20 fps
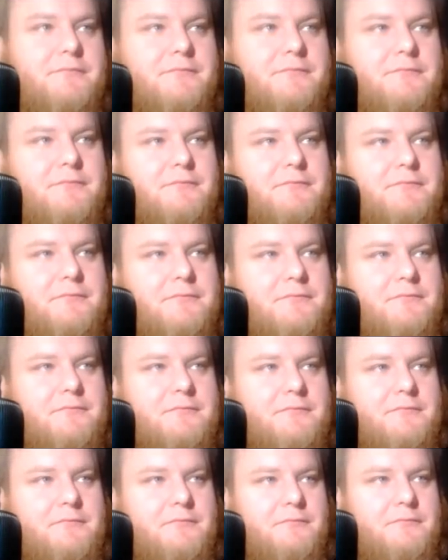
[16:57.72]

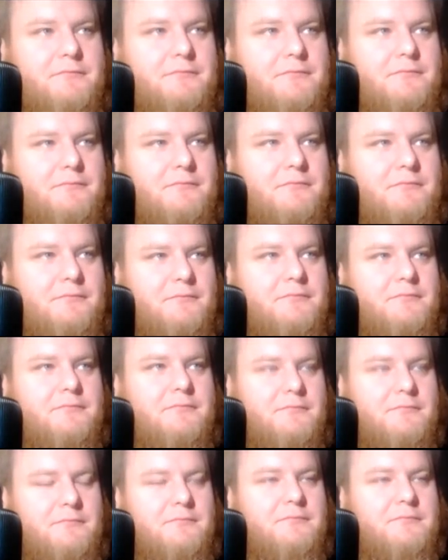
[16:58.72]

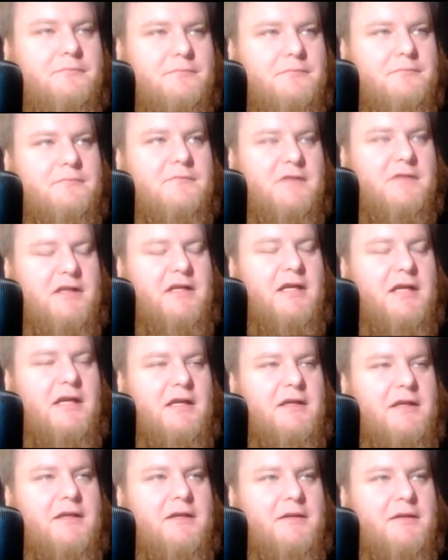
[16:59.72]

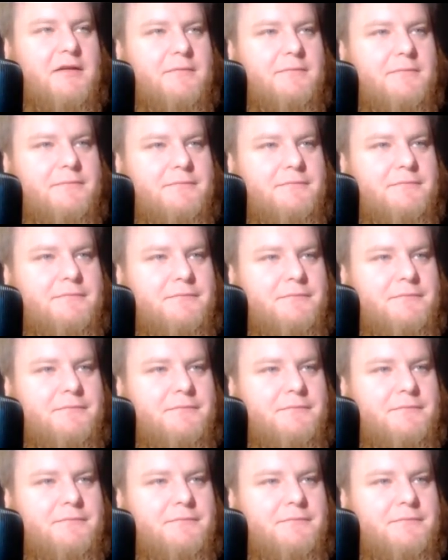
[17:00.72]
This person isn't speaking.